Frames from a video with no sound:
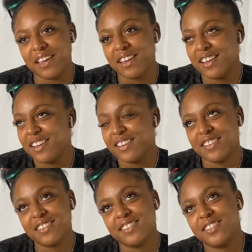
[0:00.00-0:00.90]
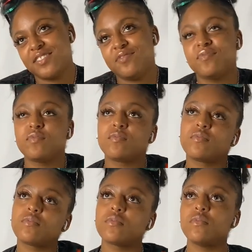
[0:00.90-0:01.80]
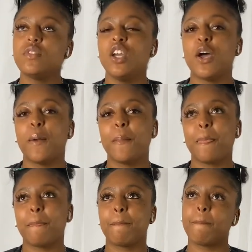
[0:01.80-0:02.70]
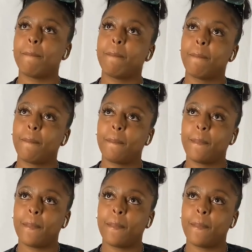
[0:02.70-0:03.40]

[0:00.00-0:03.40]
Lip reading: Mine is the last question, man. My favorite type of car is